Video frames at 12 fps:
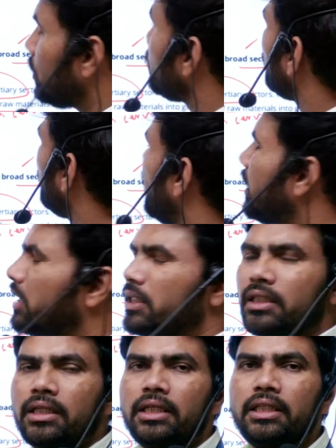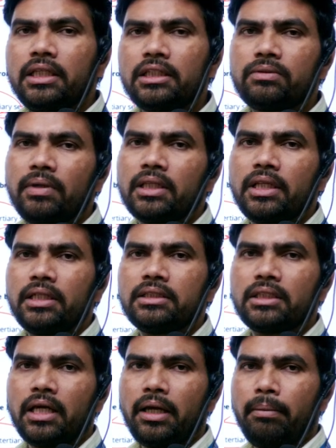So in this way, there
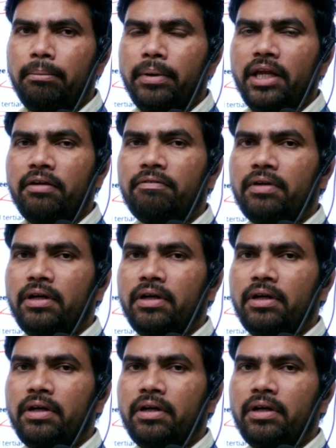is a brief